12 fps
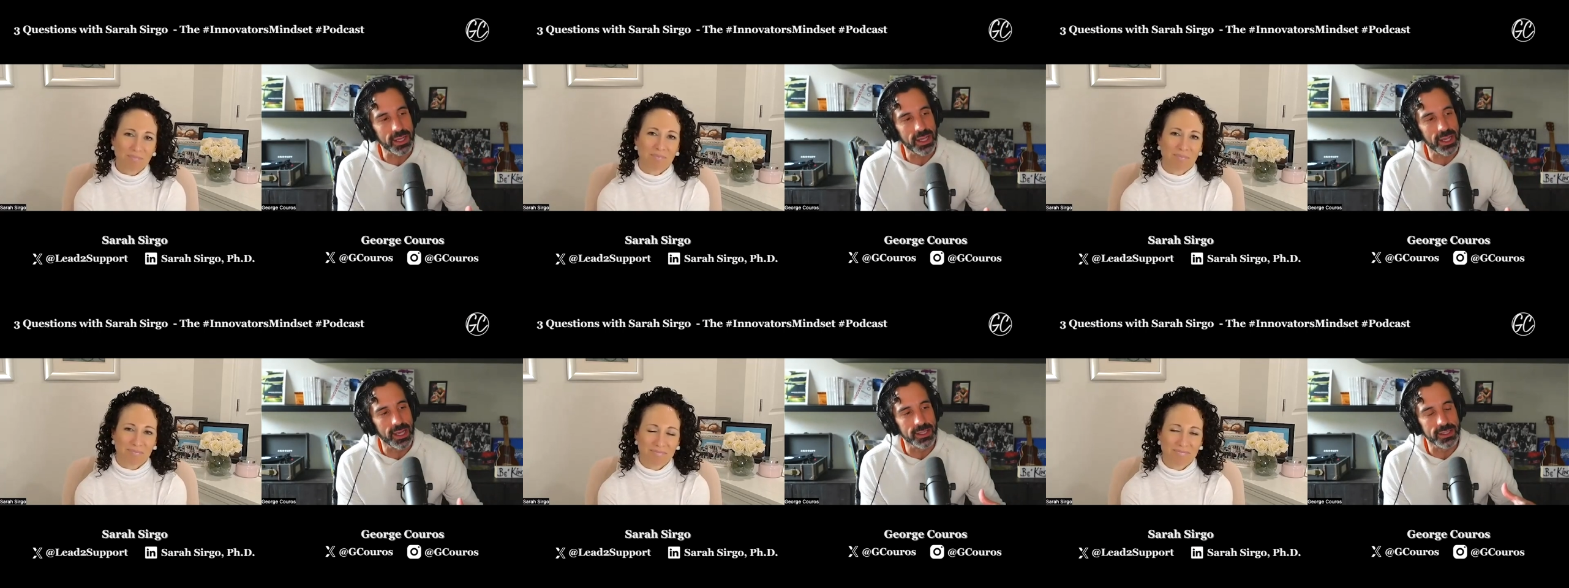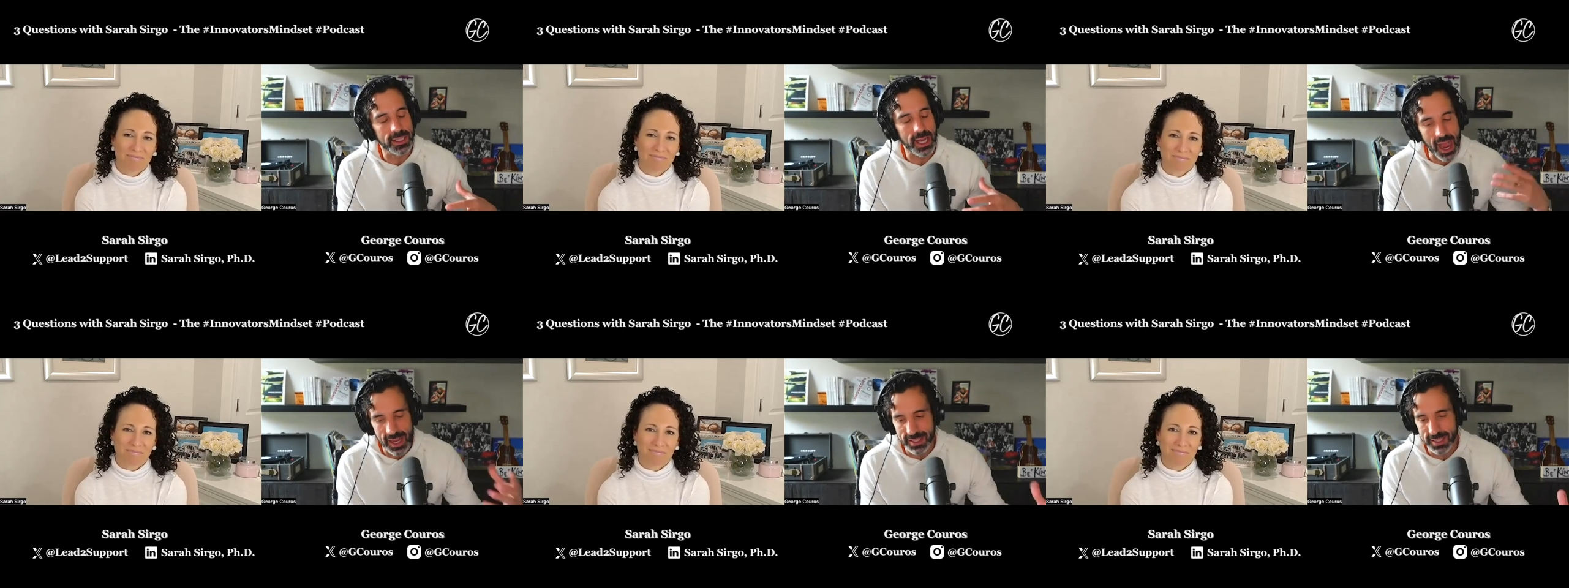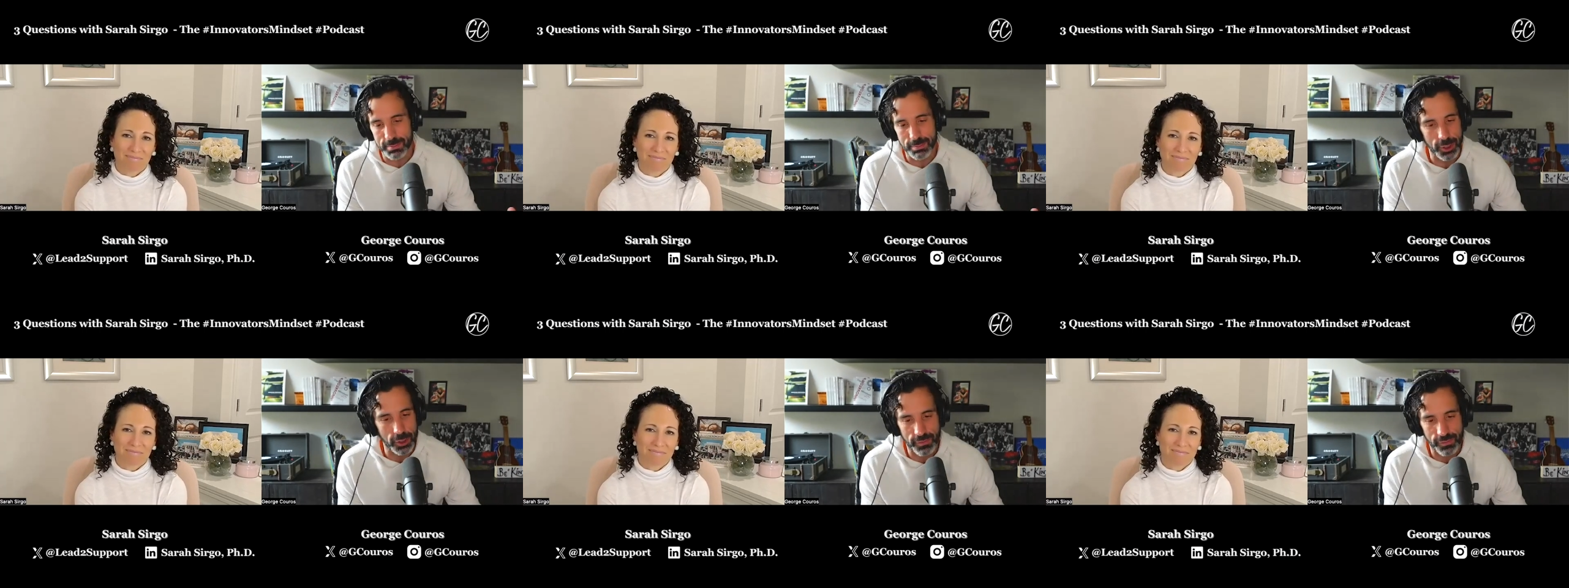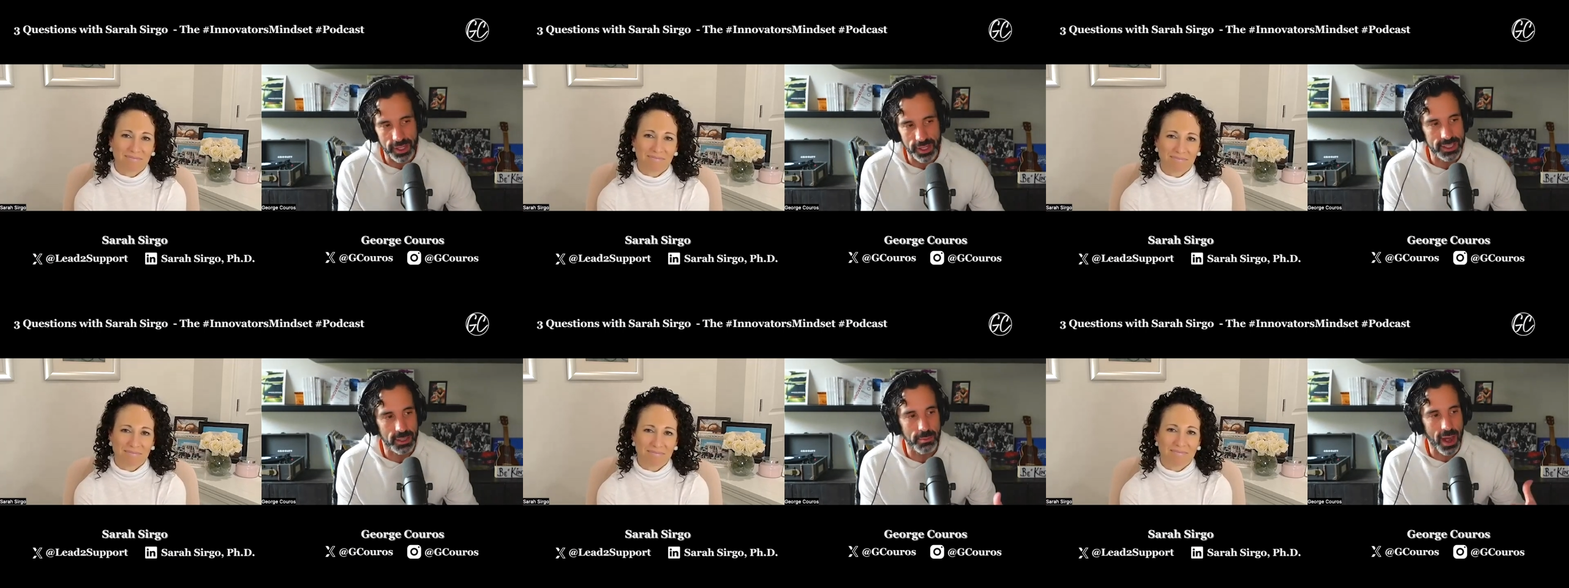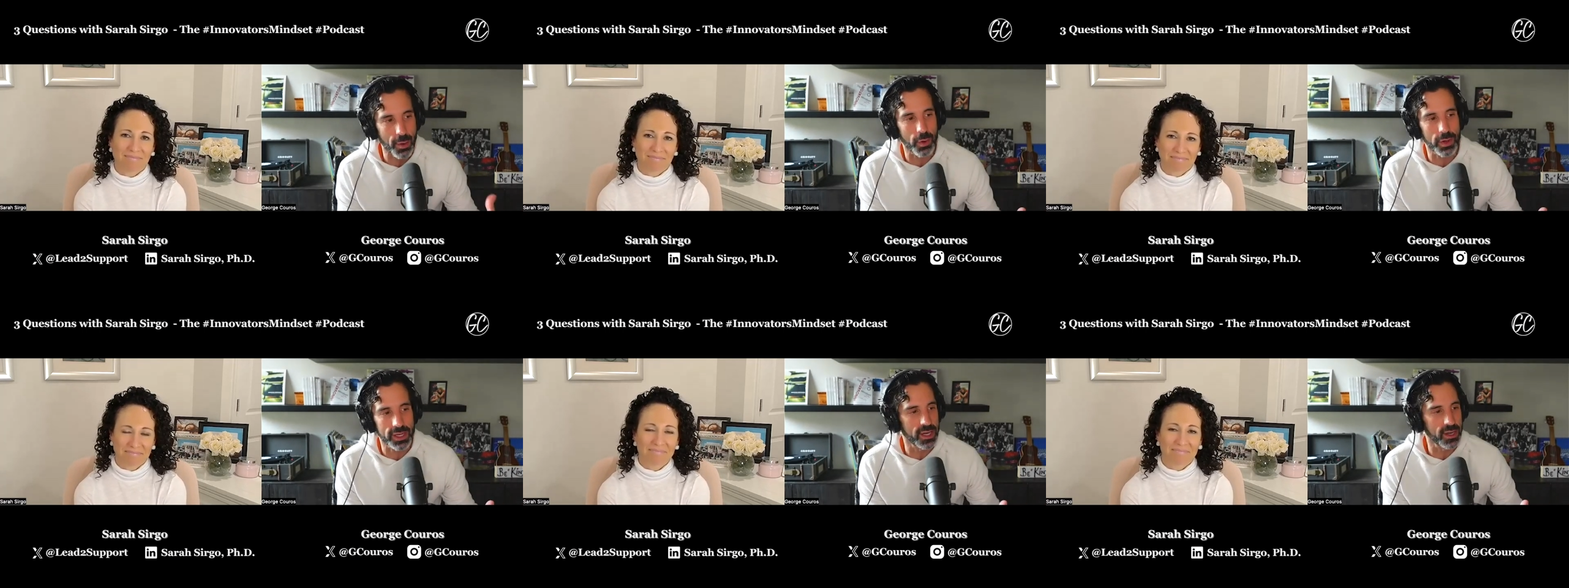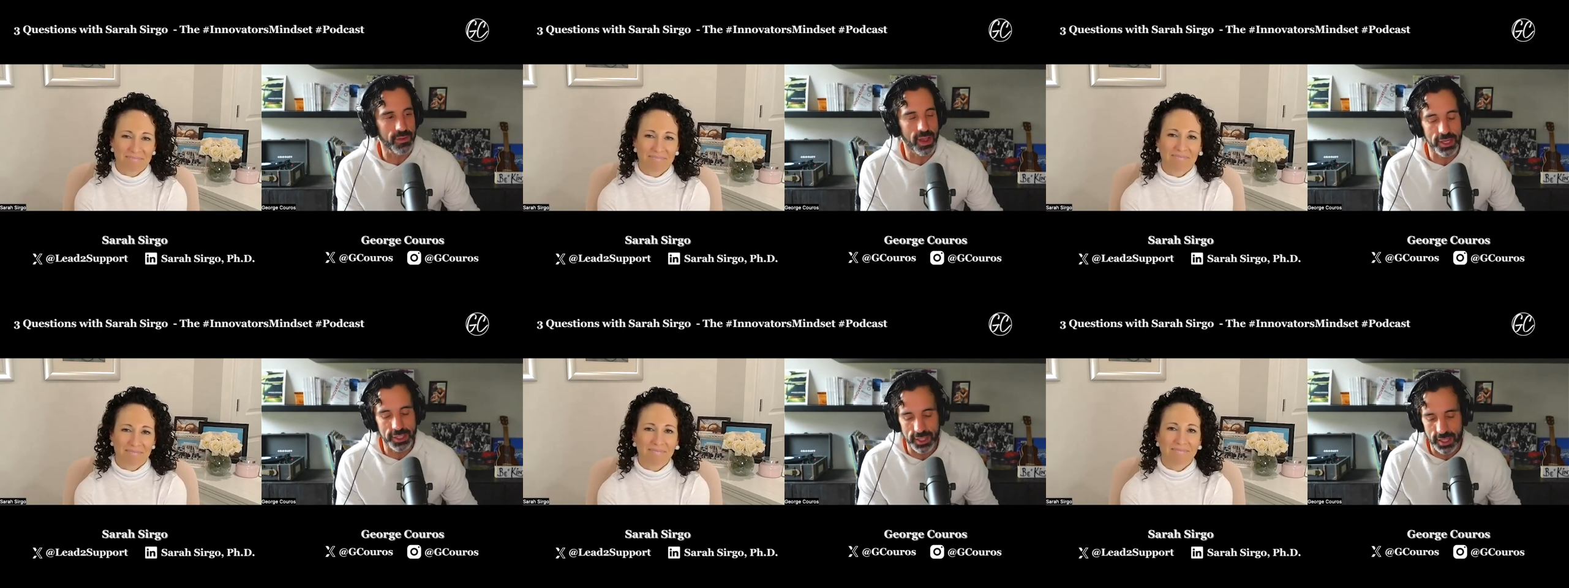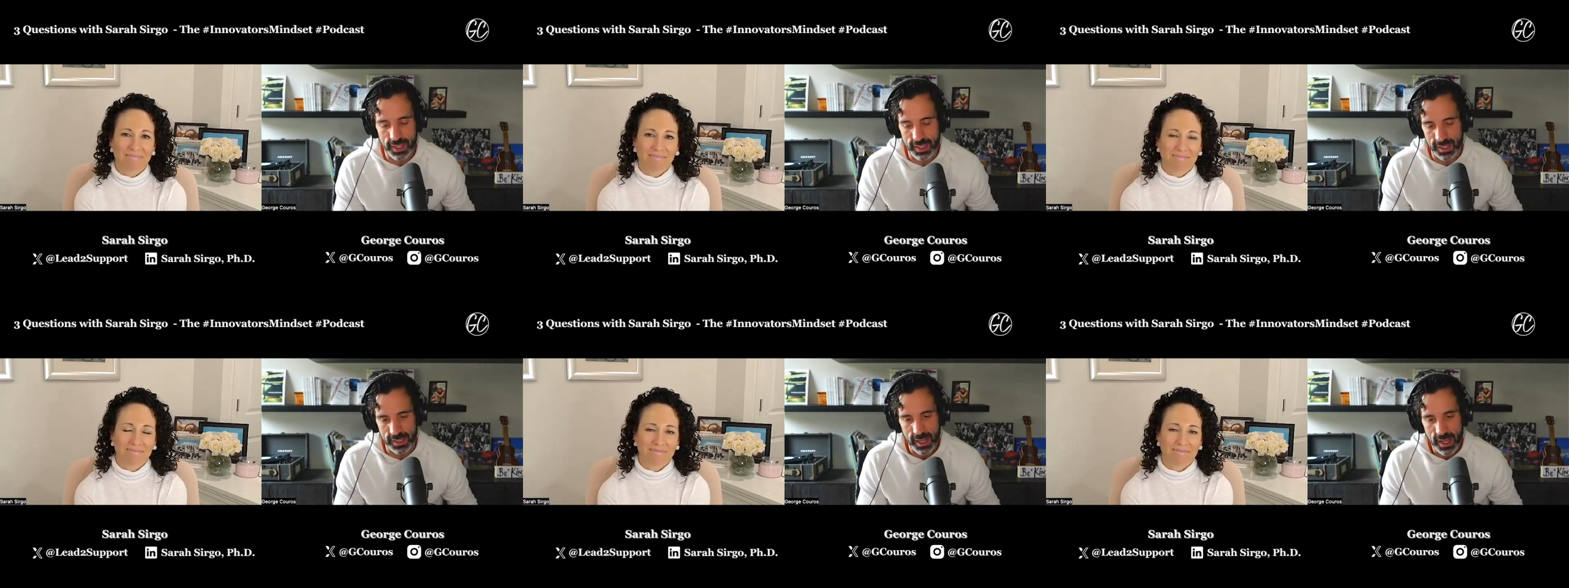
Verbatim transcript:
Speaker 1: It ties beautifully to my work in innovation, and